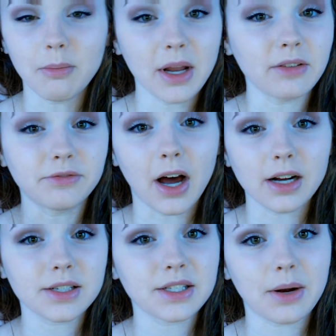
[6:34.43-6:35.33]
Megan
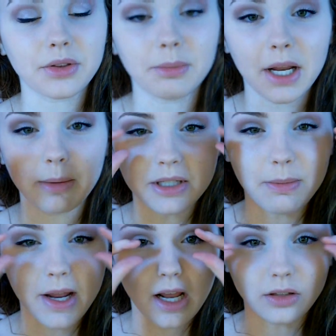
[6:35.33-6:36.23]
Fox is out with her makeup to
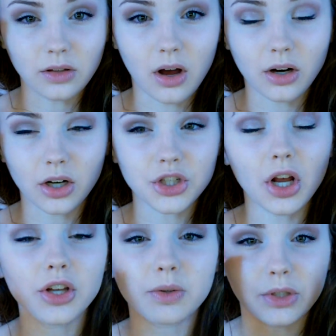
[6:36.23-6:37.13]
make it longer. She
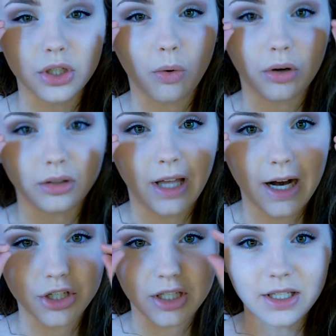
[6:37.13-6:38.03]
also wears corner
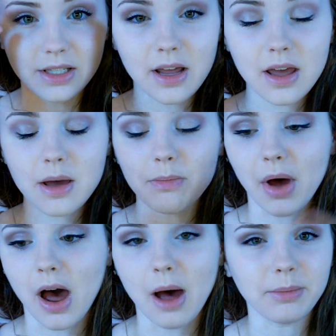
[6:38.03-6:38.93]
lashes.
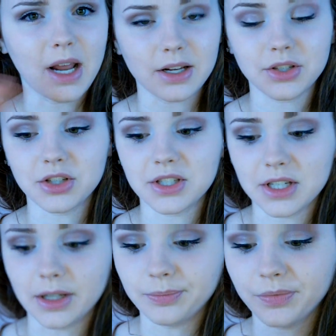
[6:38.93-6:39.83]
But, yeah, so just
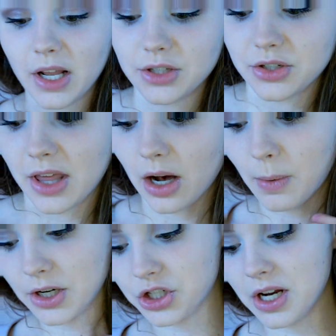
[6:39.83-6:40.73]
to answer that
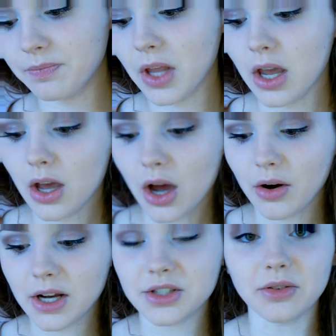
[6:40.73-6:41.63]
question.
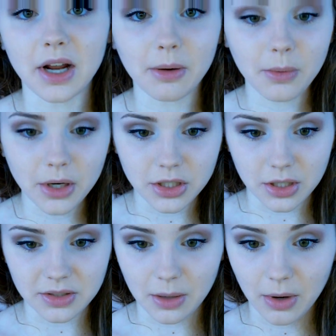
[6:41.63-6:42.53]
Okay, so now what I want to
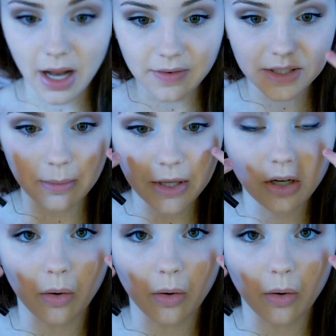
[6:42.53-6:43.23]
do is I want to have something